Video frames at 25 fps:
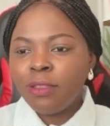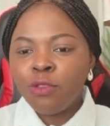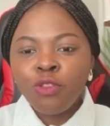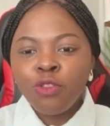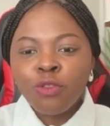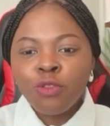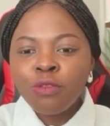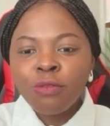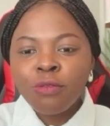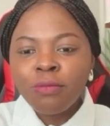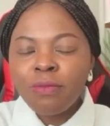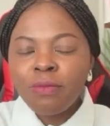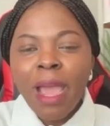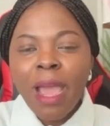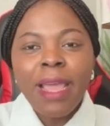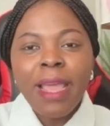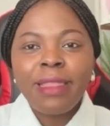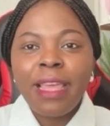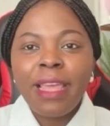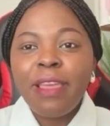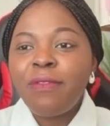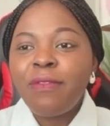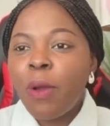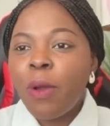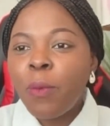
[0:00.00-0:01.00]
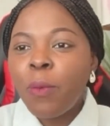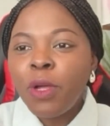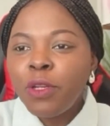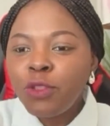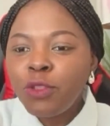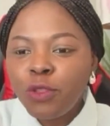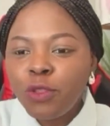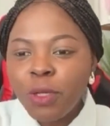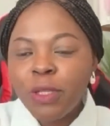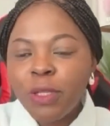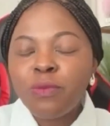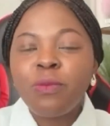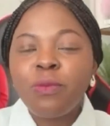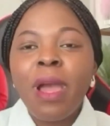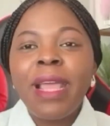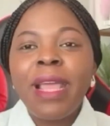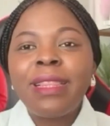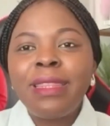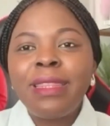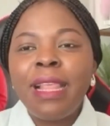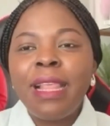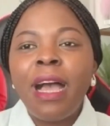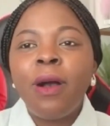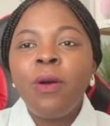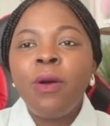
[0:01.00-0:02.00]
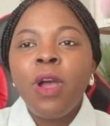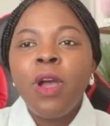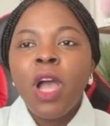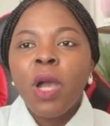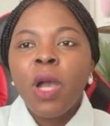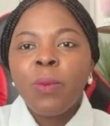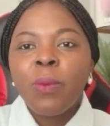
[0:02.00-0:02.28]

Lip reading: You right there. If I want to do it right now,